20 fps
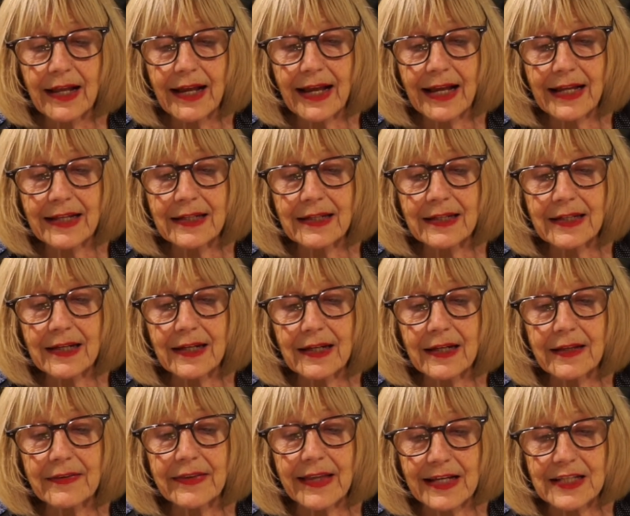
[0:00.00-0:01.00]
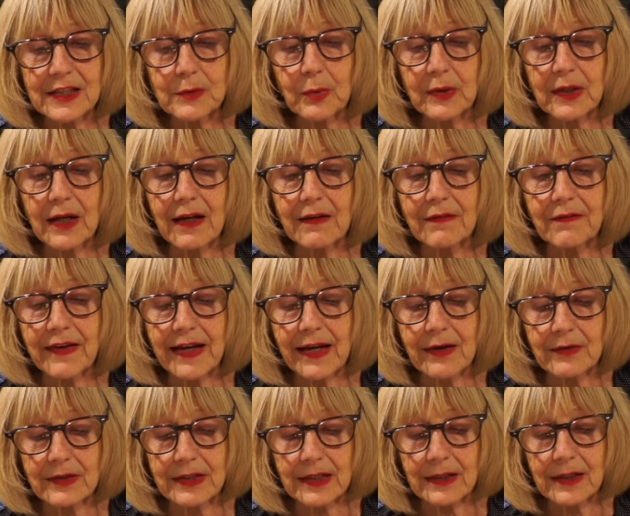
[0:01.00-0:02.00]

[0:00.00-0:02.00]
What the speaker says: And that's what I found.